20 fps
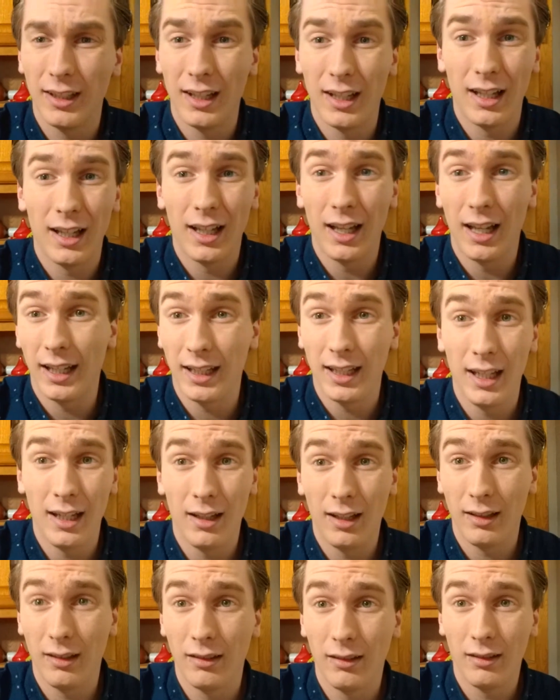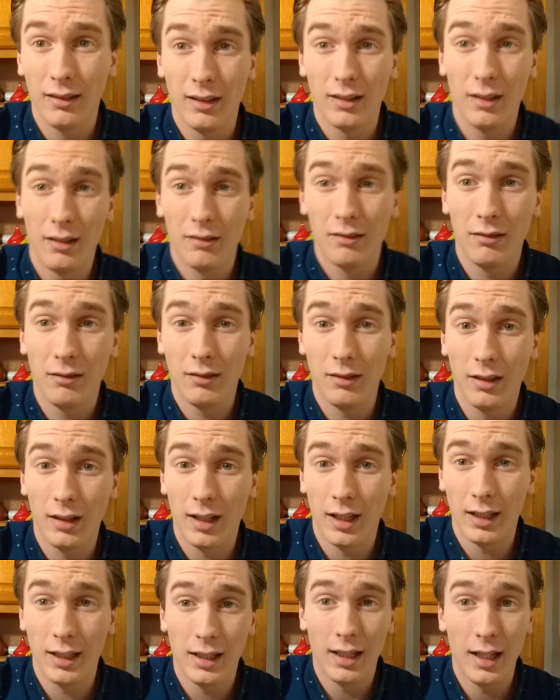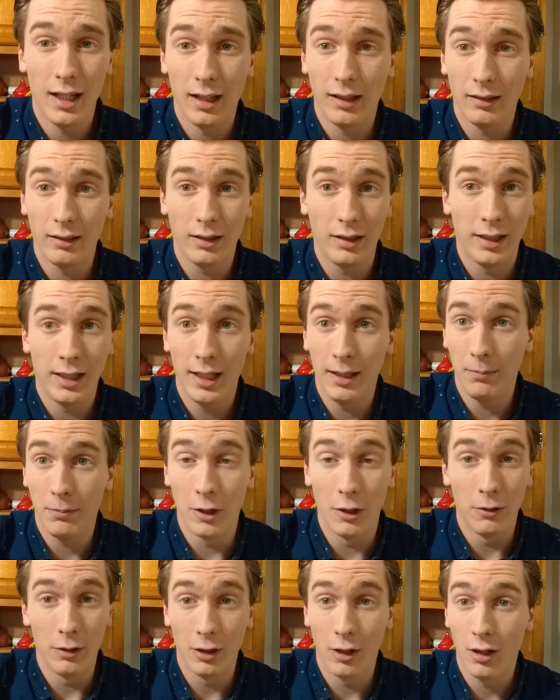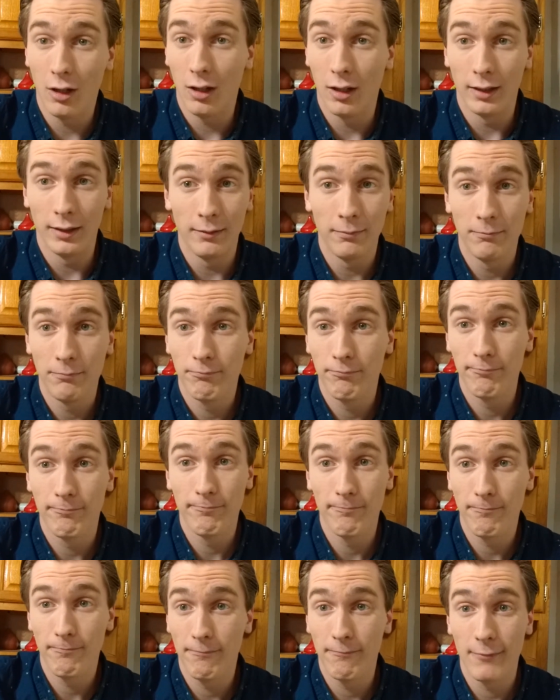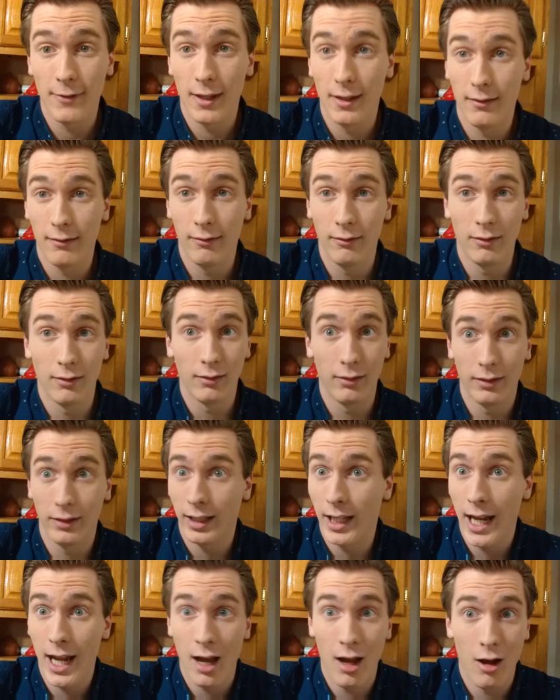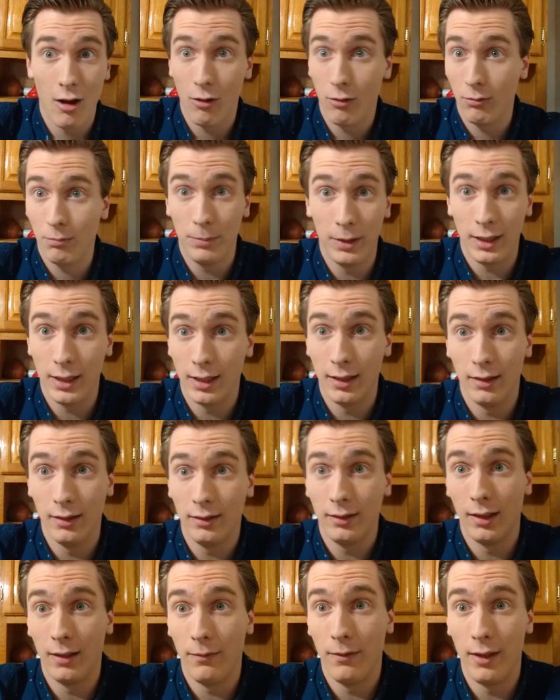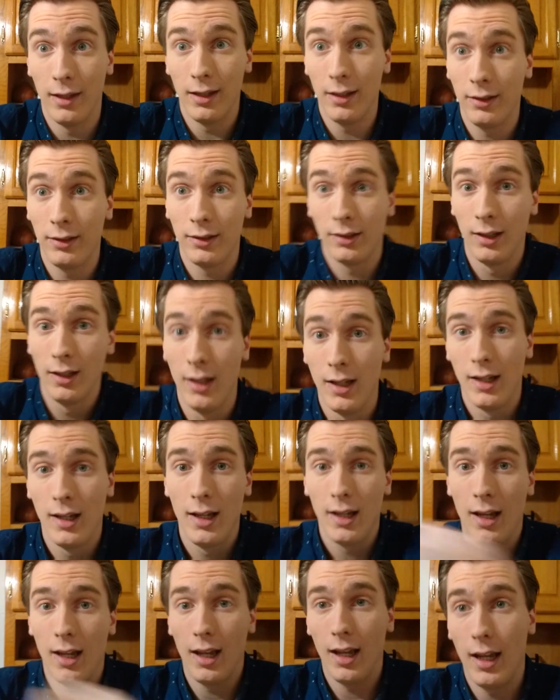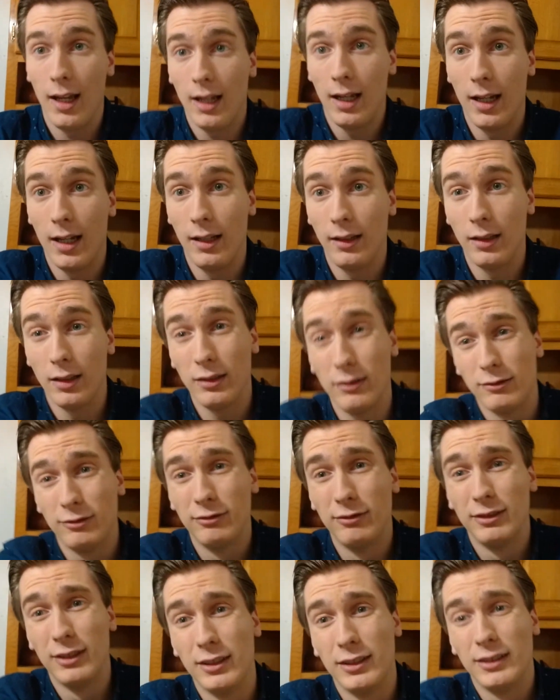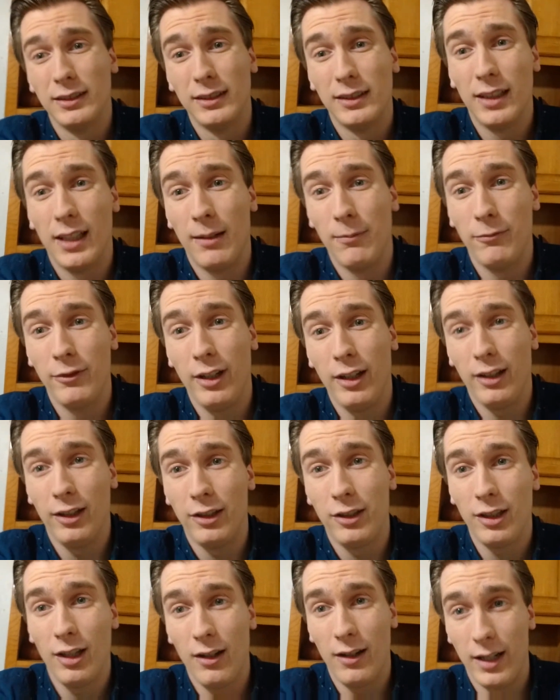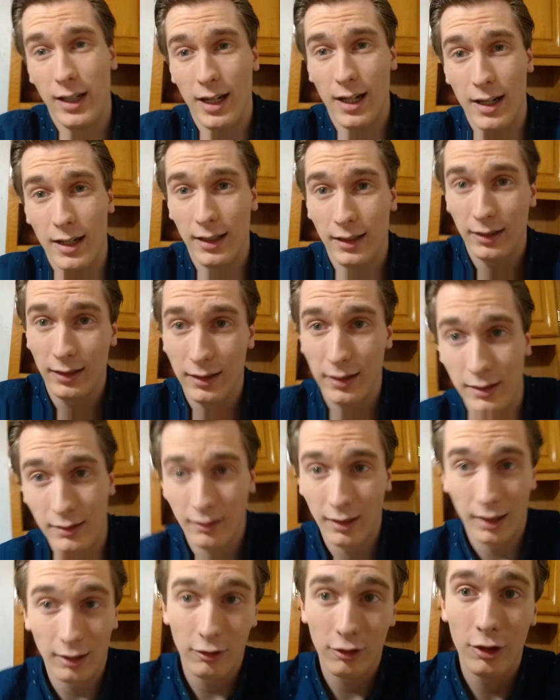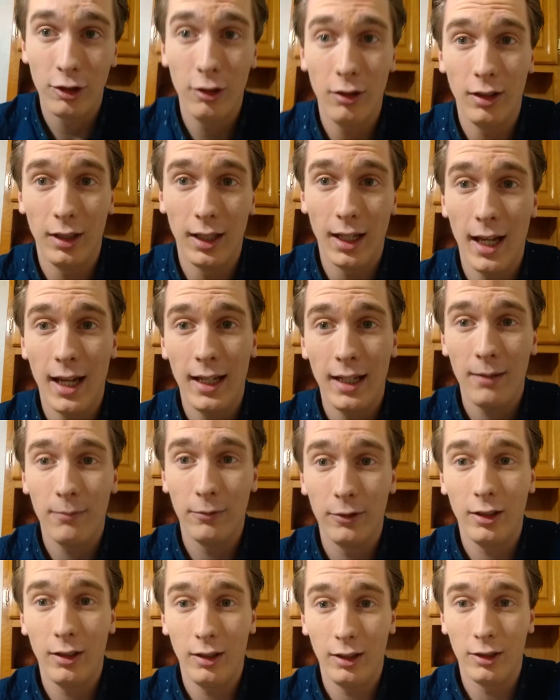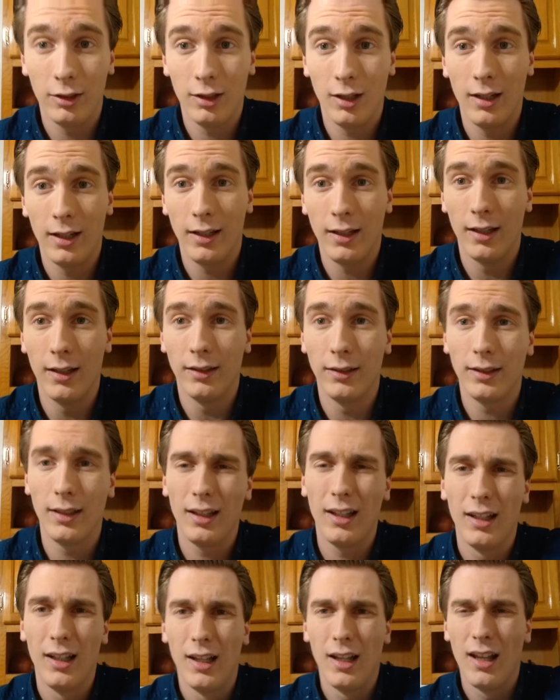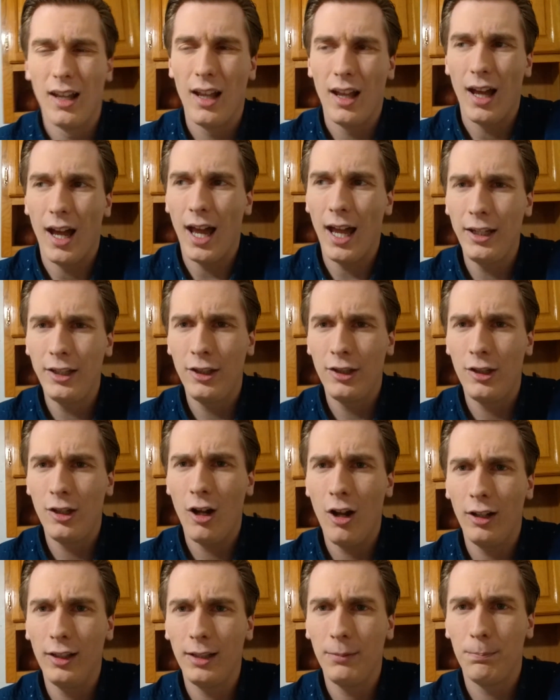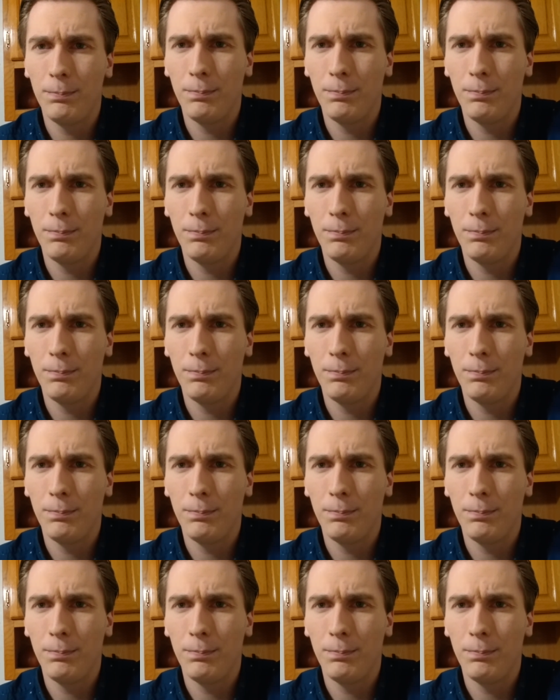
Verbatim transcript: I can't, I can't keep going on now because of this. And I'm really sorry, guys. Like, truly, I am really sorry because I started